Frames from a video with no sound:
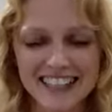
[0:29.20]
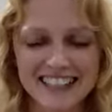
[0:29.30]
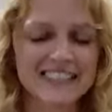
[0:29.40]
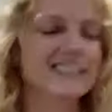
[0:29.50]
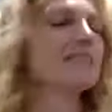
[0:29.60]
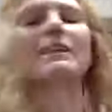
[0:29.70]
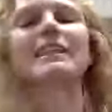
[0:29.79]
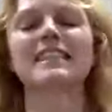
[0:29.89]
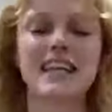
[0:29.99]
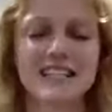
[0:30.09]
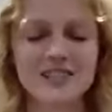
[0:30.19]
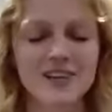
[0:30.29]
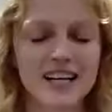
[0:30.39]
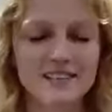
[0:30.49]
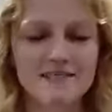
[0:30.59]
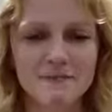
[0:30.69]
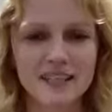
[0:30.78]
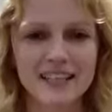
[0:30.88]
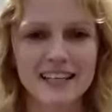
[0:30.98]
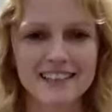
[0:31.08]
a little bit tossed around
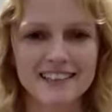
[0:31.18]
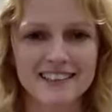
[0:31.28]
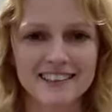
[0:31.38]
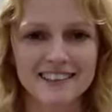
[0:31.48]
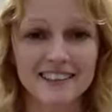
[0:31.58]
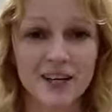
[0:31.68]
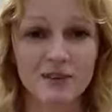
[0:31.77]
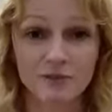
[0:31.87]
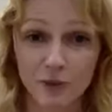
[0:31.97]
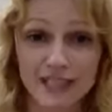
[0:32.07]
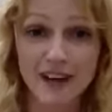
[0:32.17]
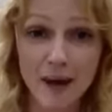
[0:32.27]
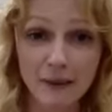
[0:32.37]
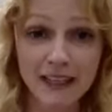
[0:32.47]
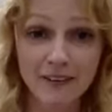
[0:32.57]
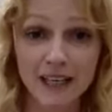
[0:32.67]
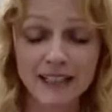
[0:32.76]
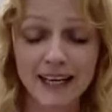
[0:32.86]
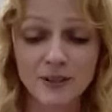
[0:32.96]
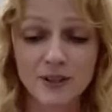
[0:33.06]
because of what's happening right
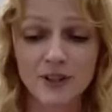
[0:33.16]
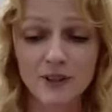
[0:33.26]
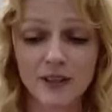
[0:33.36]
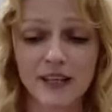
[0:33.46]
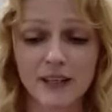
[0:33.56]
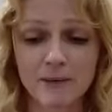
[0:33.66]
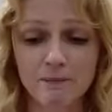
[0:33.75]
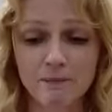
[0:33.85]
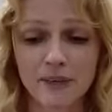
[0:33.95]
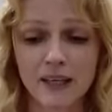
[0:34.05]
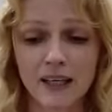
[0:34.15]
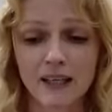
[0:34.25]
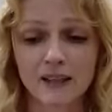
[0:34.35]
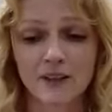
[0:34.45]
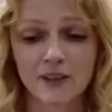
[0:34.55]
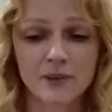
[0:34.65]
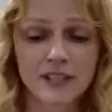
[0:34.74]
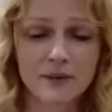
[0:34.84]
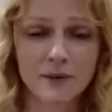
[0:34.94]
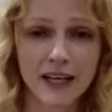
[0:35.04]
now. So the
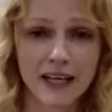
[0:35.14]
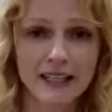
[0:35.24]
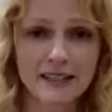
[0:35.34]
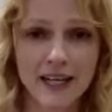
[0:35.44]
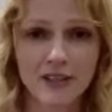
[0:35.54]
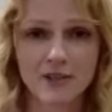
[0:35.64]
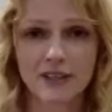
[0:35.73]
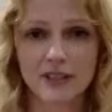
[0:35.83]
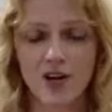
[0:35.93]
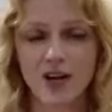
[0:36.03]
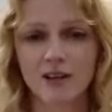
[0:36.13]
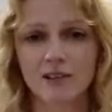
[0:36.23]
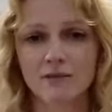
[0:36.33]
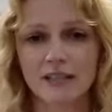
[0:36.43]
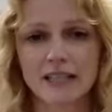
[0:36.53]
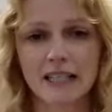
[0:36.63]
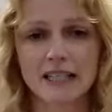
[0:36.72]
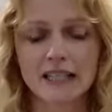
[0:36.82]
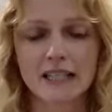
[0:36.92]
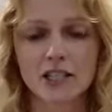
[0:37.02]
reason why I scheduled this call with
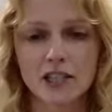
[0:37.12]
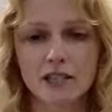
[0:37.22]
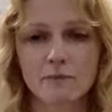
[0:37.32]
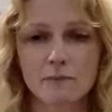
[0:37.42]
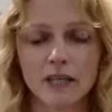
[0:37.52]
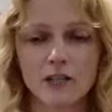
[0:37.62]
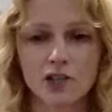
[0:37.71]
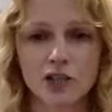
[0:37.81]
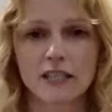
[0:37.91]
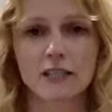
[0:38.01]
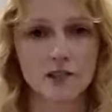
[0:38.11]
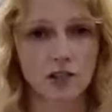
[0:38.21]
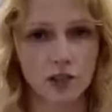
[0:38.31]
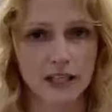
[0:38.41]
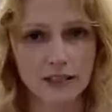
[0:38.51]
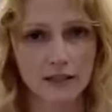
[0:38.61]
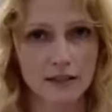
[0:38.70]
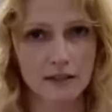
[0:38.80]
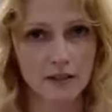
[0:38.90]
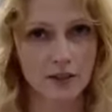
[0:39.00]
Therese is just because she's
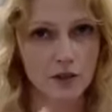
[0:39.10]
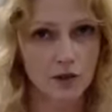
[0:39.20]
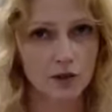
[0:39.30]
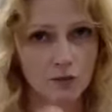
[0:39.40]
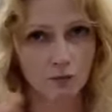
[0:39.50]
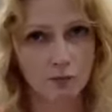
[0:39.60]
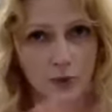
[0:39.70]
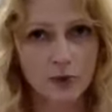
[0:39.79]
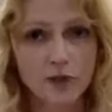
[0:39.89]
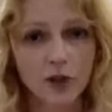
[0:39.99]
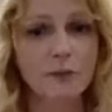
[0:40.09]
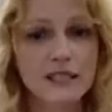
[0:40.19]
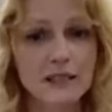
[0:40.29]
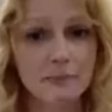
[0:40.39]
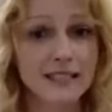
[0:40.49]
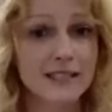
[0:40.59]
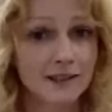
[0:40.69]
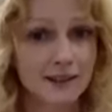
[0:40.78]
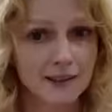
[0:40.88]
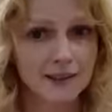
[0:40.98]
moved her business
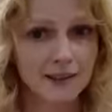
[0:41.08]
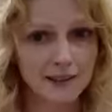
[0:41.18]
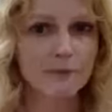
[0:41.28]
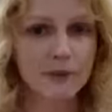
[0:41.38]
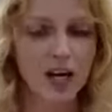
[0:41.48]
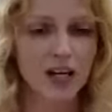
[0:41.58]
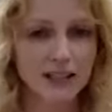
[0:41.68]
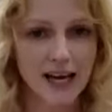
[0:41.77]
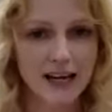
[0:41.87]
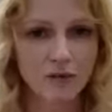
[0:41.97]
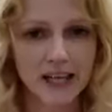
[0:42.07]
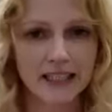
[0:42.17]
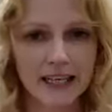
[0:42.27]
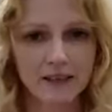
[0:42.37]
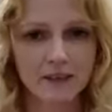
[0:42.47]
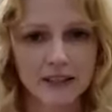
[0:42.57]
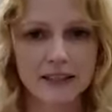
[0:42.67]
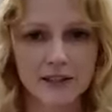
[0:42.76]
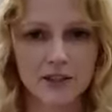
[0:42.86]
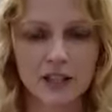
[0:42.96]
basically a little bit online right now in
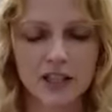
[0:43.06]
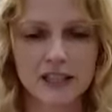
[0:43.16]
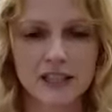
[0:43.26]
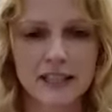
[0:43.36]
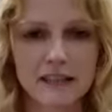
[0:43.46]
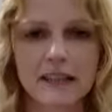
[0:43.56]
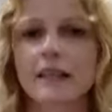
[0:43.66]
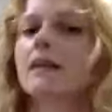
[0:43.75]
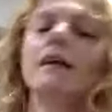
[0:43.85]
this situation, and I think